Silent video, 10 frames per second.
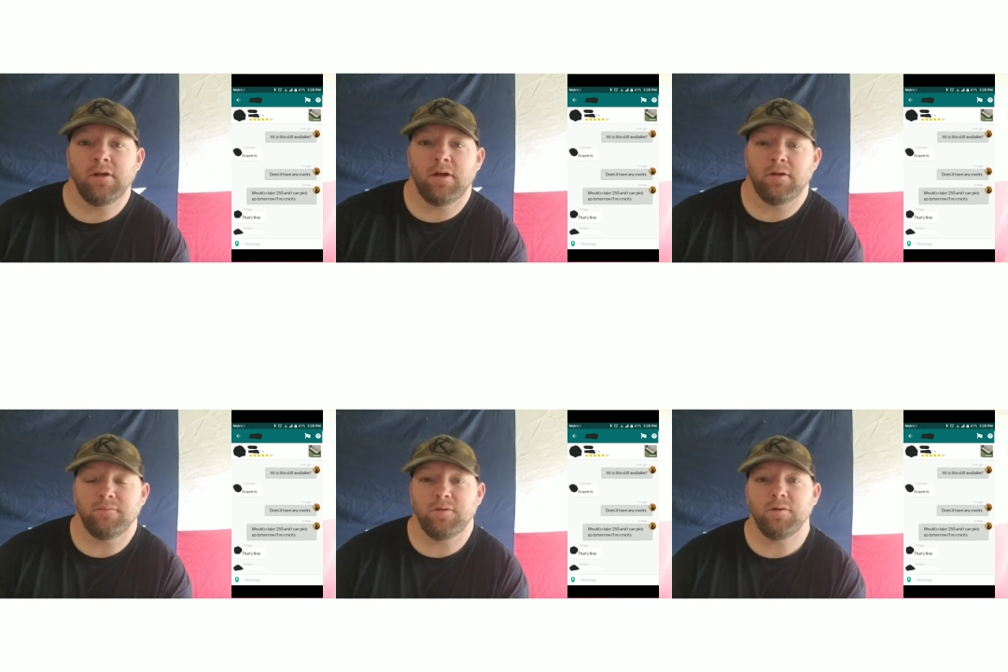
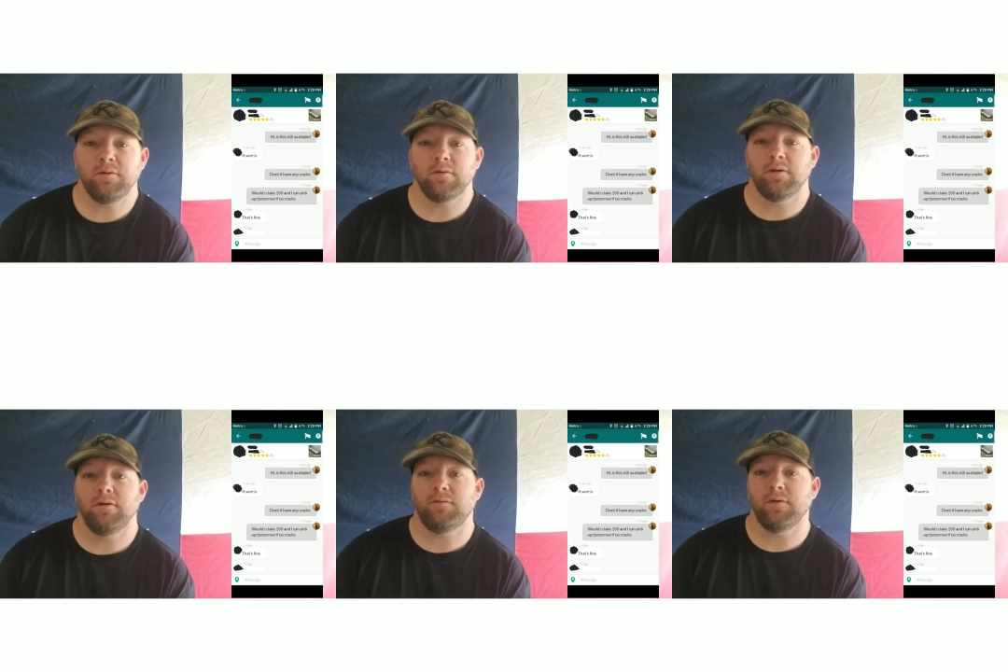Uh, if you
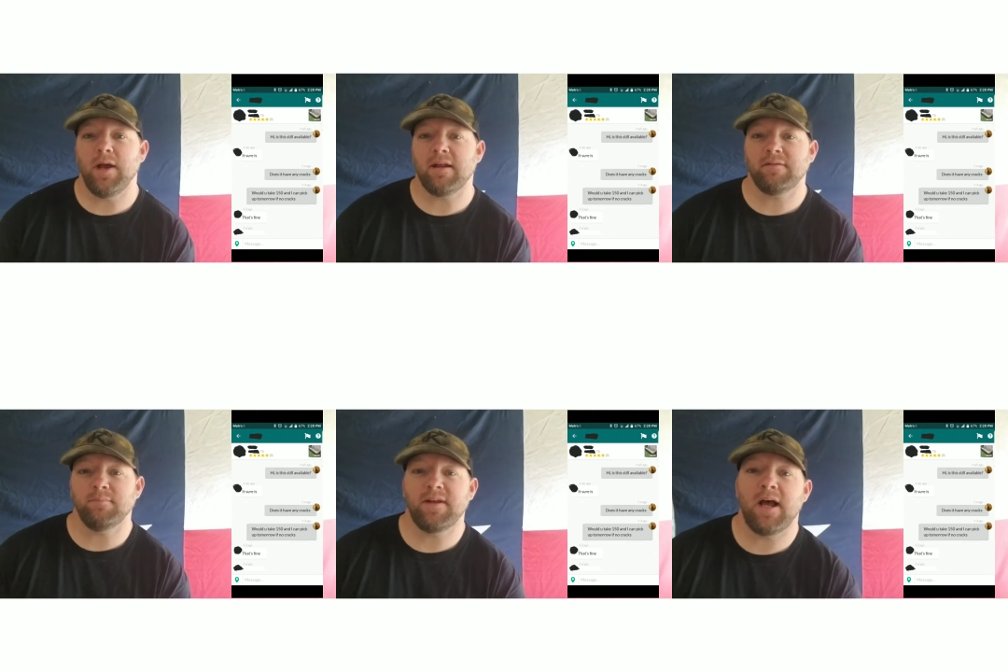if you got
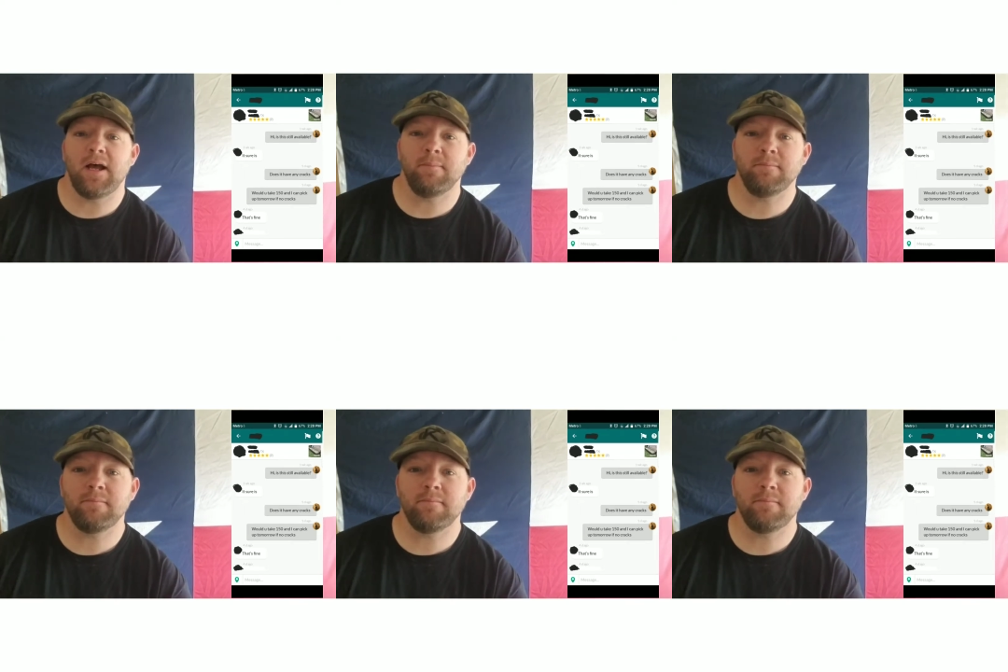some time,